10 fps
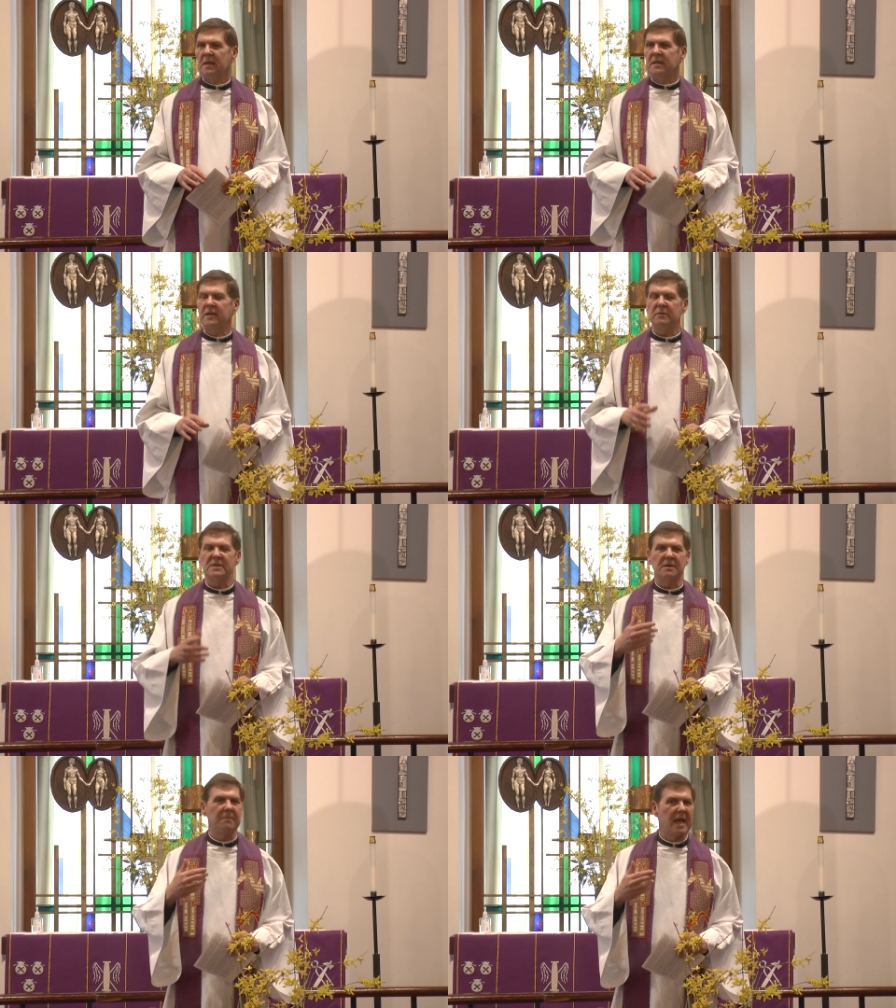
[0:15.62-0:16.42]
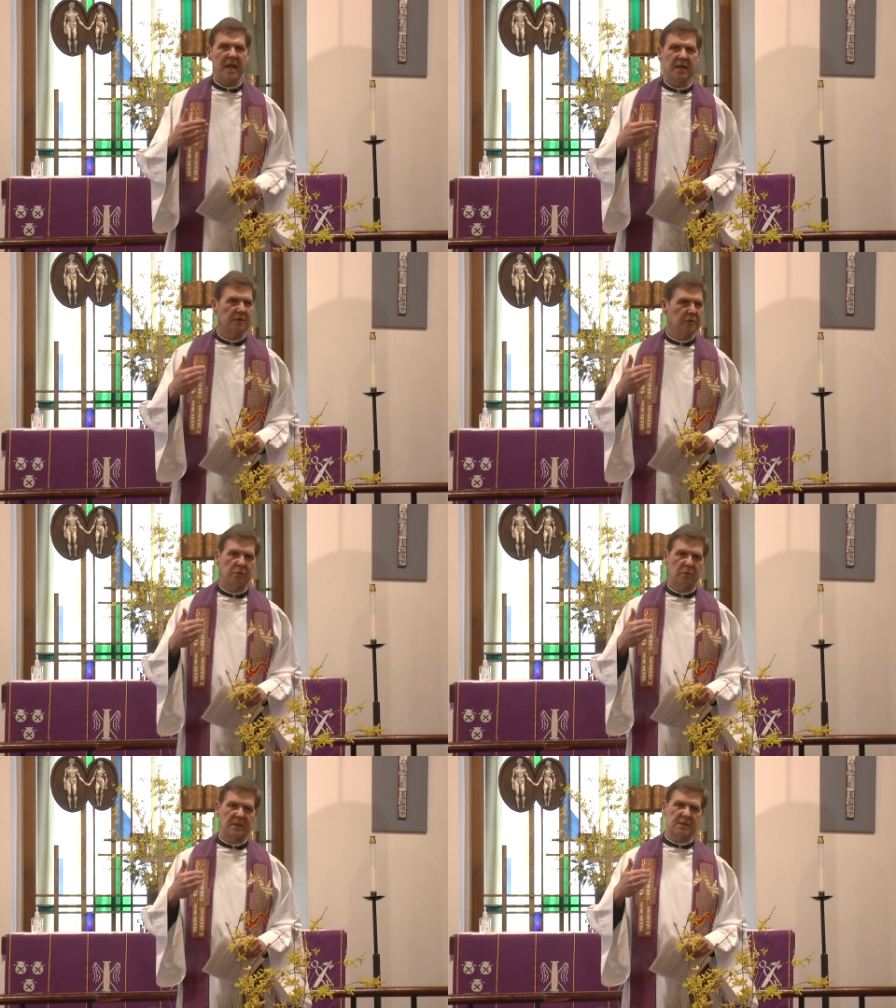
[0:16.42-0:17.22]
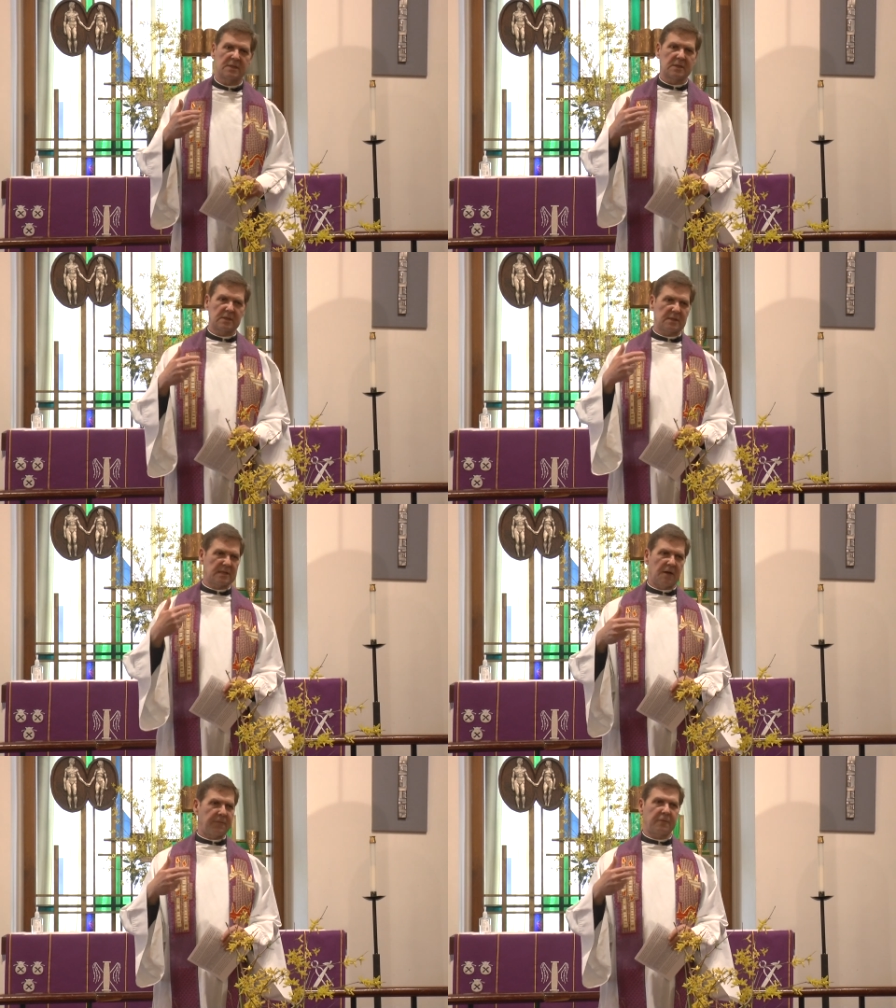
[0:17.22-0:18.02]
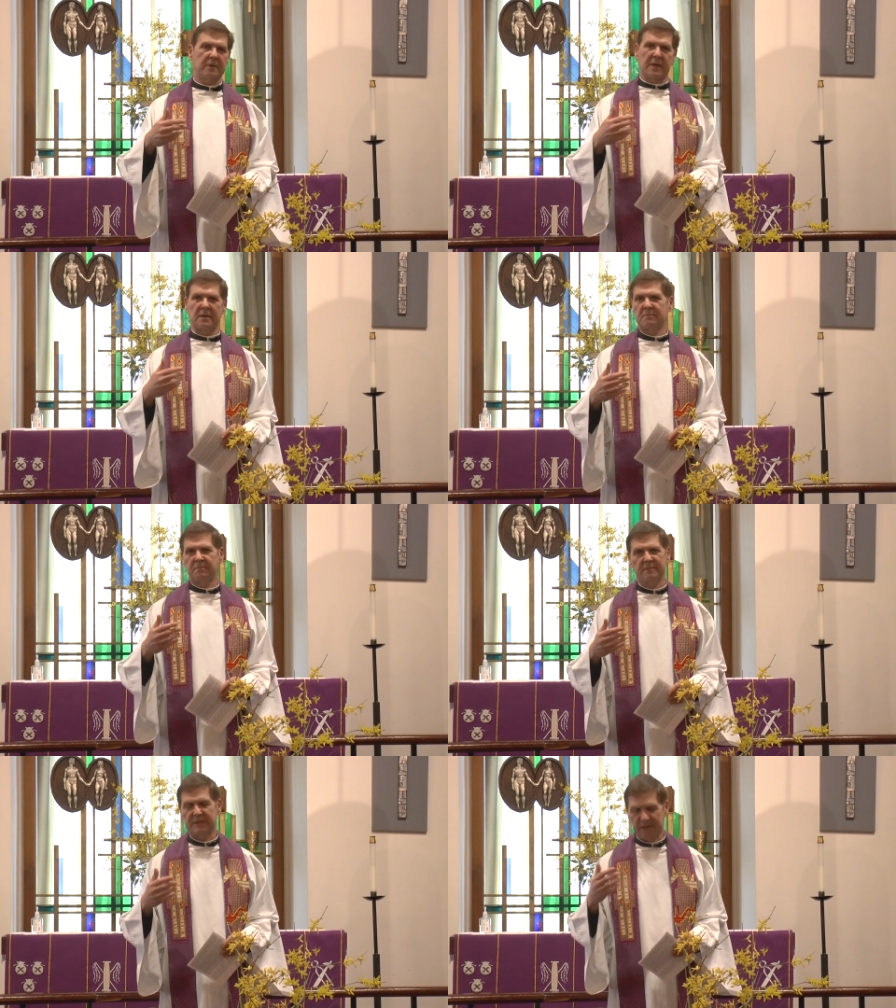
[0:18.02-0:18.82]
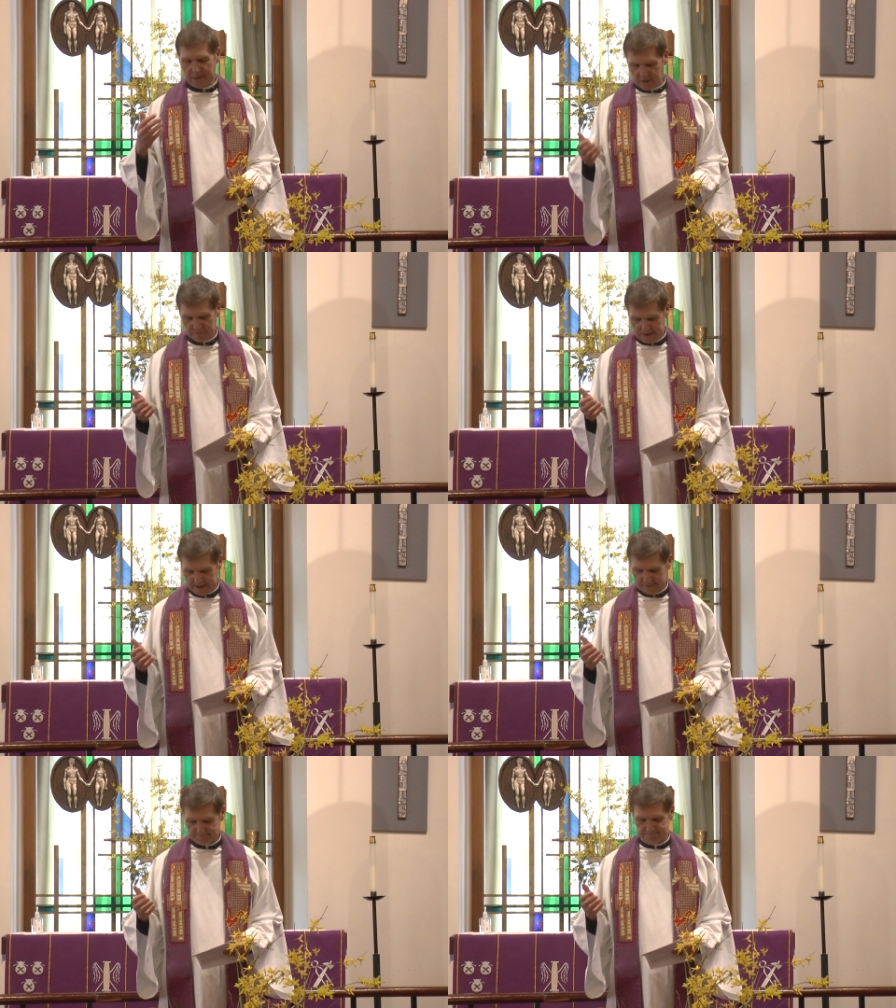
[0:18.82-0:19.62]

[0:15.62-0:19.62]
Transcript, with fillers: There was a man who was suffering terribly.